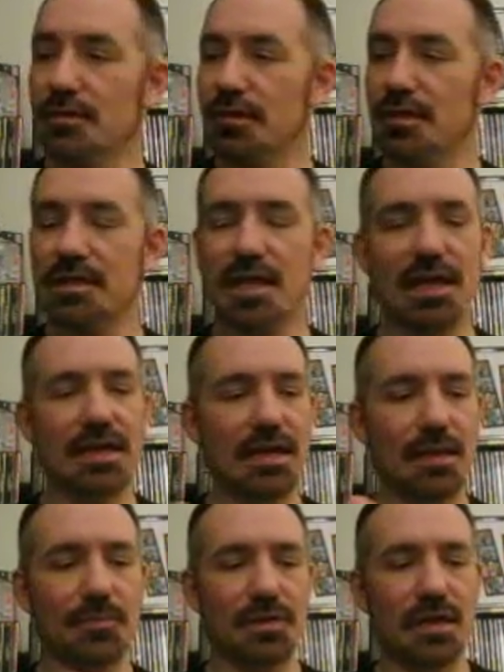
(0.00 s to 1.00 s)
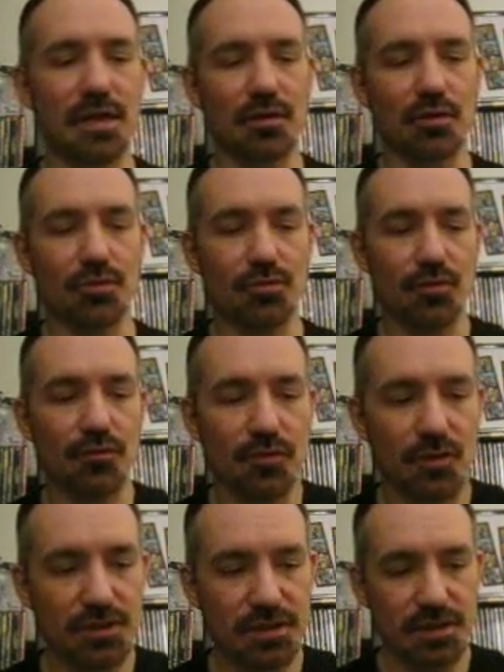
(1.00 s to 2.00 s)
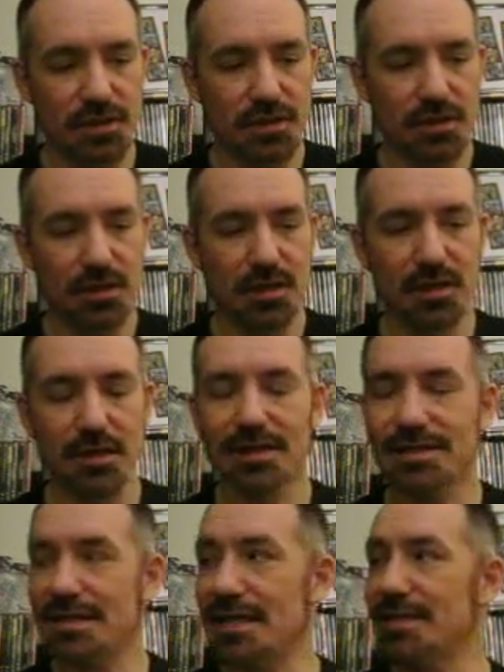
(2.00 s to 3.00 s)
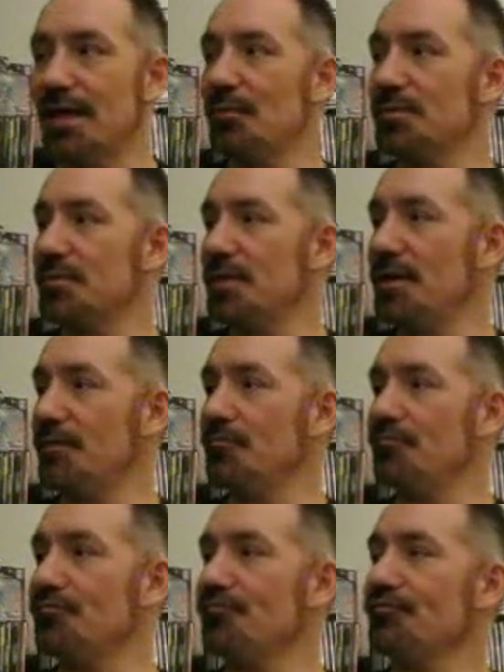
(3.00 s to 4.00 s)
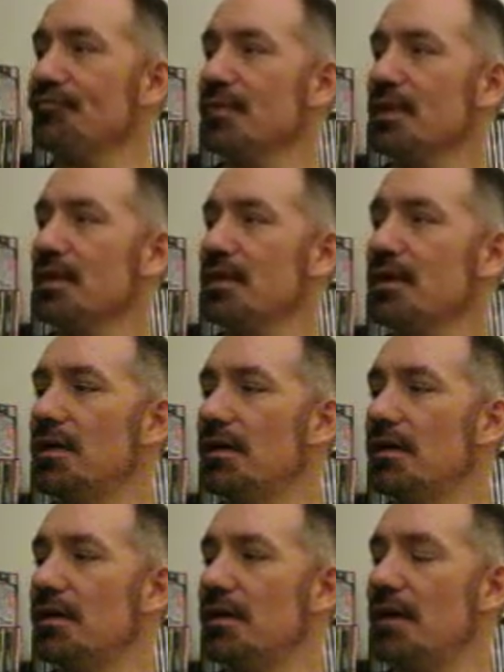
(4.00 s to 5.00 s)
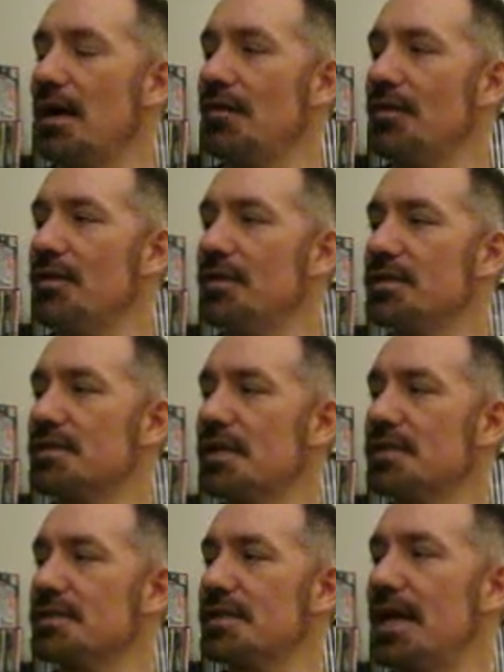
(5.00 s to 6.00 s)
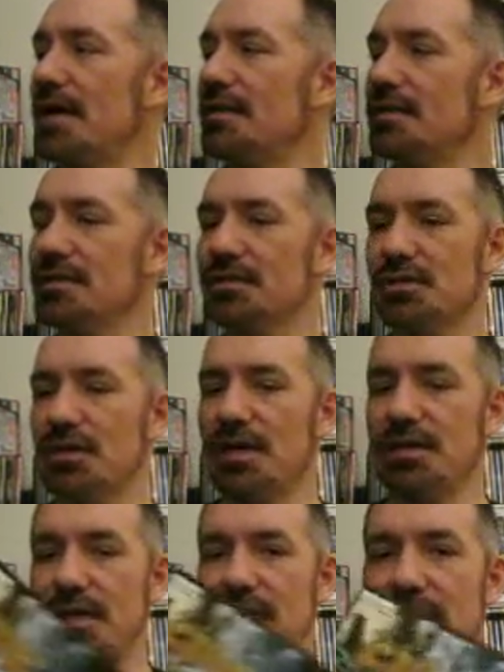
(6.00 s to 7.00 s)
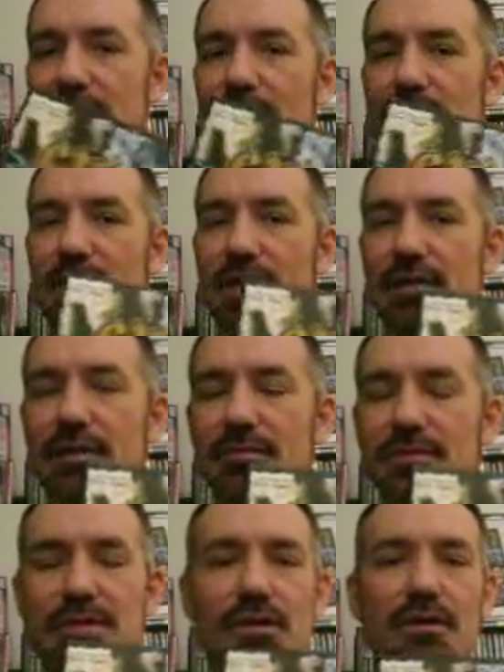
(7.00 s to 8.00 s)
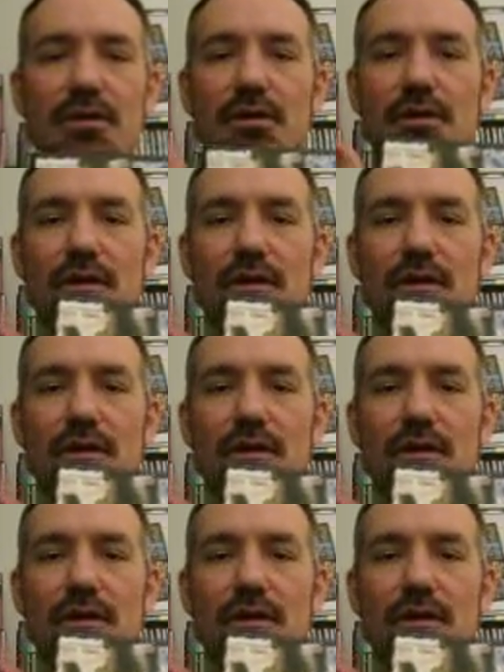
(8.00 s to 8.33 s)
The Tiny Epic I'll go through first, because that helps me. I already discussed that. So you got Tiny Epic Kingdoms.